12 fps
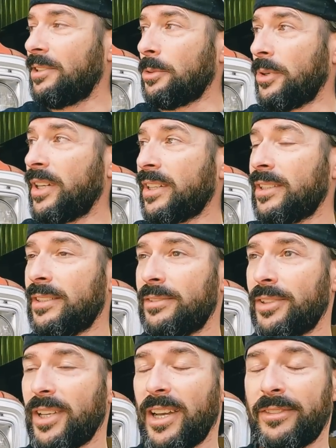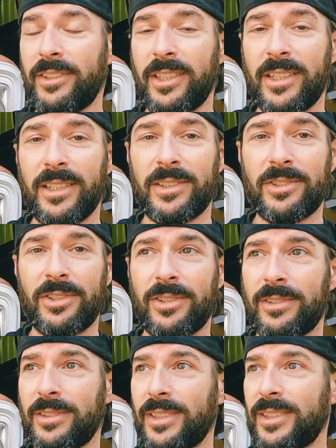Loretta, the
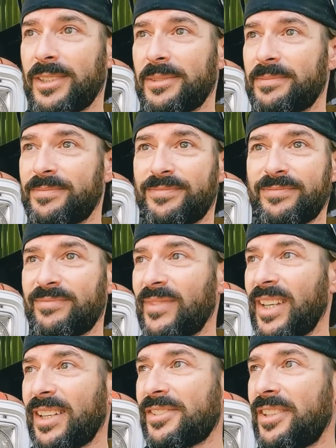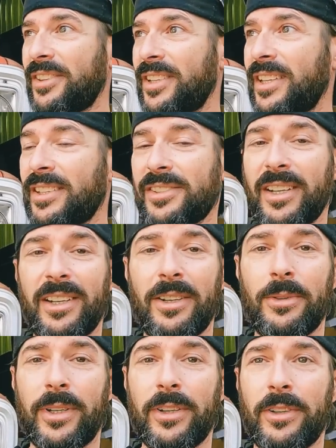Avalanche. Yeah, it's nothing
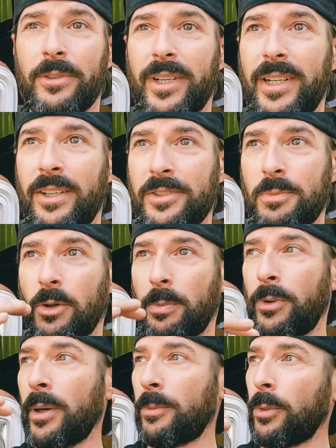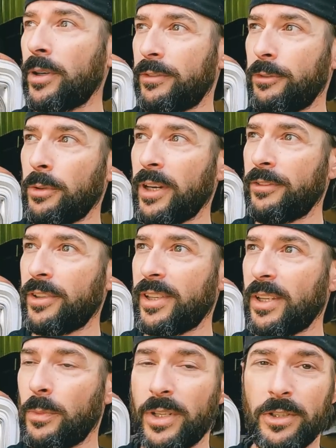exciting going on right now. It's more prep work for
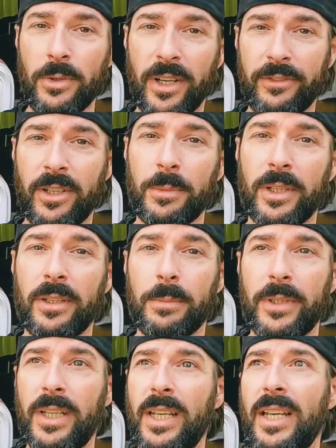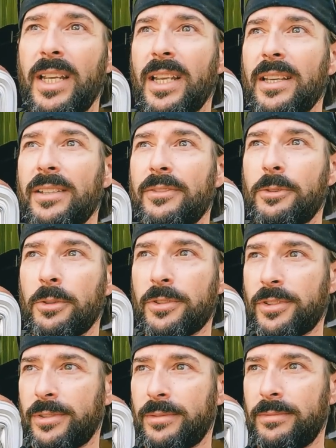everything we do have coming up. And of
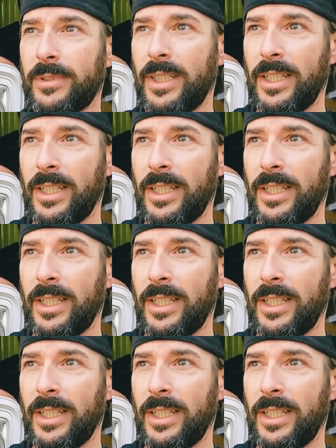course,